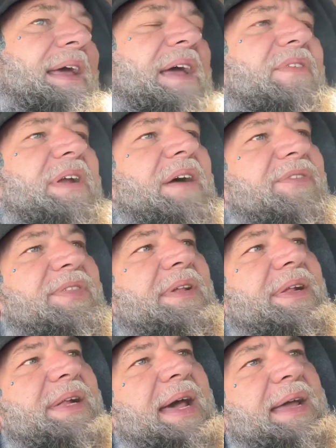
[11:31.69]
even if,
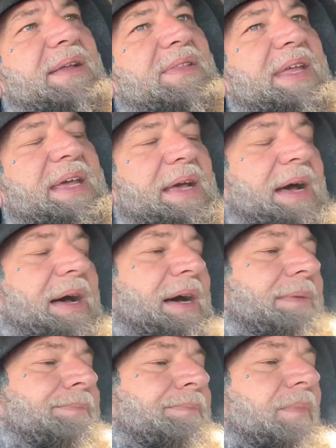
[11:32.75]
say, the